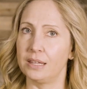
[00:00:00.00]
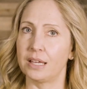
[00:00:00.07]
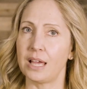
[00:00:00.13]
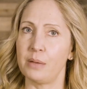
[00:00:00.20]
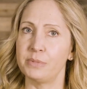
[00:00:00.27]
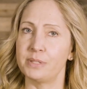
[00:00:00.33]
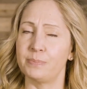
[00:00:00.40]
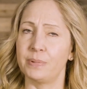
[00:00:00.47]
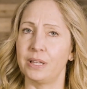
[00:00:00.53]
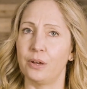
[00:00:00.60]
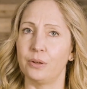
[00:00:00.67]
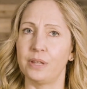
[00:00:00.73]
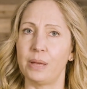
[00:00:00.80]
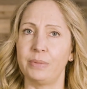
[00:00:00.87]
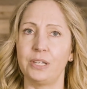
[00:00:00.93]
the comments
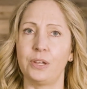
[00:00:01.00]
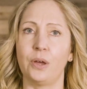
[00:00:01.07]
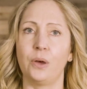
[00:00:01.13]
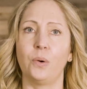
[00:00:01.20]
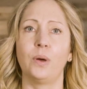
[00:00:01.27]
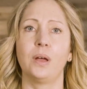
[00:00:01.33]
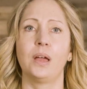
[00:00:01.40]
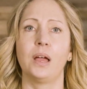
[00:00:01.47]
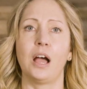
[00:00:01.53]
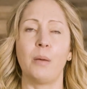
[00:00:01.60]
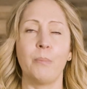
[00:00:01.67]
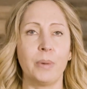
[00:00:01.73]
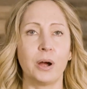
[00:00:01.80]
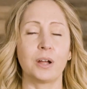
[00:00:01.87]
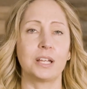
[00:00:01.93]
below, let me know a
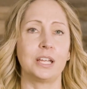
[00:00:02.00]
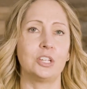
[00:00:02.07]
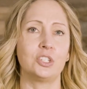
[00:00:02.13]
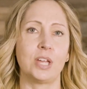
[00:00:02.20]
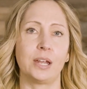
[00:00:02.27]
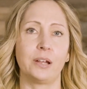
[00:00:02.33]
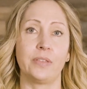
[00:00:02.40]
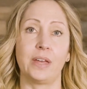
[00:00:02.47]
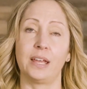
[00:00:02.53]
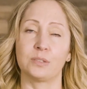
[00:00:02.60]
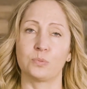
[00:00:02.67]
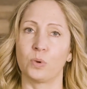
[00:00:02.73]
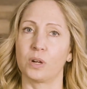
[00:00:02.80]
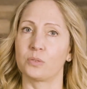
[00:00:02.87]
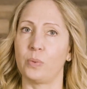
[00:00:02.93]
marketing channel that
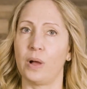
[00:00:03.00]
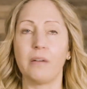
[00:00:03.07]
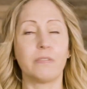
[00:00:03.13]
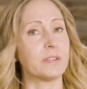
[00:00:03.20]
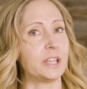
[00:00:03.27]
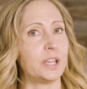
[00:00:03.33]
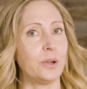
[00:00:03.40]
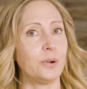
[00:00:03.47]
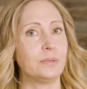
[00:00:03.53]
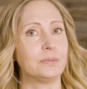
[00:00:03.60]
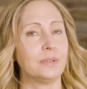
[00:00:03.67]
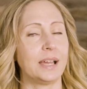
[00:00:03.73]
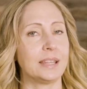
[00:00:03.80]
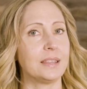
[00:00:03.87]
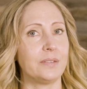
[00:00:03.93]
has worked well for you.
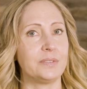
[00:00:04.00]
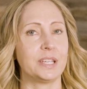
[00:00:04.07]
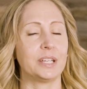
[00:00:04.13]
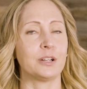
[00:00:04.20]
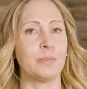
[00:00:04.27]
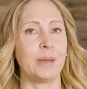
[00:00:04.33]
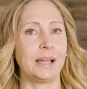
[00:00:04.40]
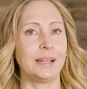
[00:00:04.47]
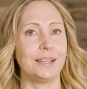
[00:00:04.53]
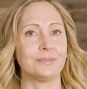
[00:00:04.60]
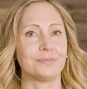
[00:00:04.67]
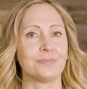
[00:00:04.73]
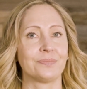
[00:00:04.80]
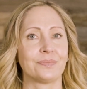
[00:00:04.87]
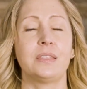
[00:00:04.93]
I'd love to hear about it.
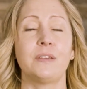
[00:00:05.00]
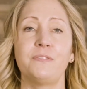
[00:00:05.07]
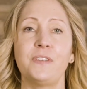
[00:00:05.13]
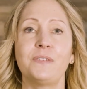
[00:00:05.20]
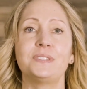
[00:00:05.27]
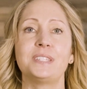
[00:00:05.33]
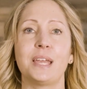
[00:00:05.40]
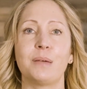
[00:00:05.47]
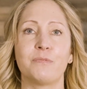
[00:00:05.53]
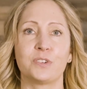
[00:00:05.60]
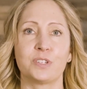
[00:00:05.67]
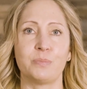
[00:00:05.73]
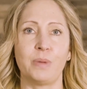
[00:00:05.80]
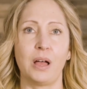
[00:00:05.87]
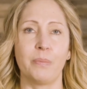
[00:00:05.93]
The 5th tip for
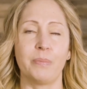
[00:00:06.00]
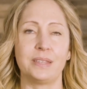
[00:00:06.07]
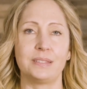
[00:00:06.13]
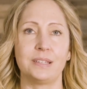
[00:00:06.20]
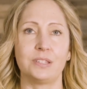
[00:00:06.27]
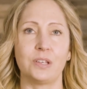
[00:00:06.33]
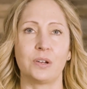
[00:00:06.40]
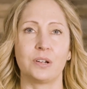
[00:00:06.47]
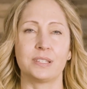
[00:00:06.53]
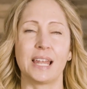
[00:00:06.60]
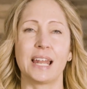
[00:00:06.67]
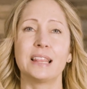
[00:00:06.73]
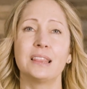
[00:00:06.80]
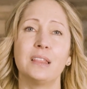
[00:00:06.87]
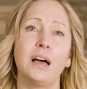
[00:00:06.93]
small business owners
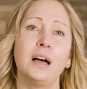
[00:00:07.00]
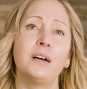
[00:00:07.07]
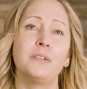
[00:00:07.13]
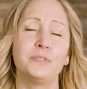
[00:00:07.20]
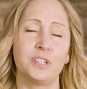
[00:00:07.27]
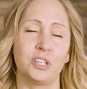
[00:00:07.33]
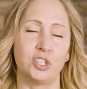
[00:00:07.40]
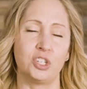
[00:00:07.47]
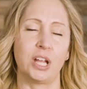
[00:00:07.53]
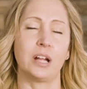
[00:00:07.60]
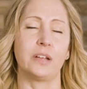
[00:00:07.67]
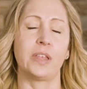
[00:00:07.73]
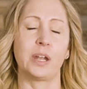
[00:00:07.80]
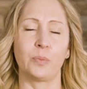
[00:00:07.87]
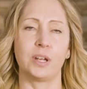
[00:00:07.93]
that I'd love to share
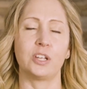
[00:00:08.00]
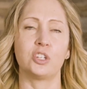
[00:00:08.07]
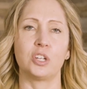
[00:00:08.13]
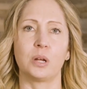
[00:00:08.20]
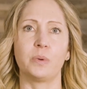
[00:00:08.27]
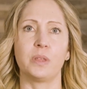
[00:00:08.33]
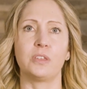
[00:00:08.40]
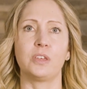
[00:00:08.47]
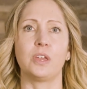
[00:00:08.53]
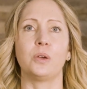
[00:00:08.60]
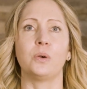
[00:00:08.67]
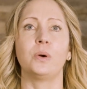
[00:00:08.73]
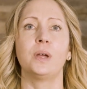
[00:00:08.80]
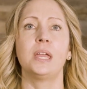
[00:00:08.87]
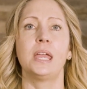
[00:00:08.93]
and that I want to share with
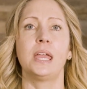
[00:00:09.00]
you